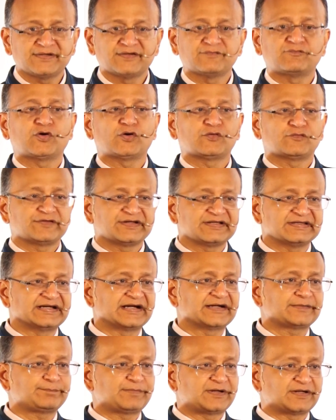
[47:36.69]
evolving
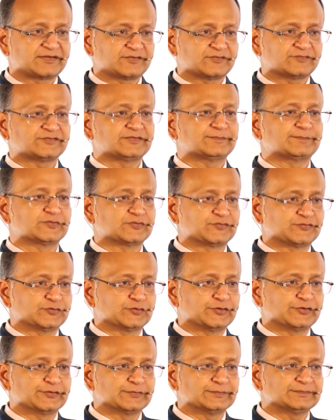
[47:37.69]
that part of the
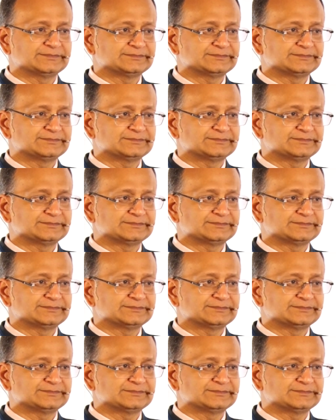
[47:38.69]
portfolio.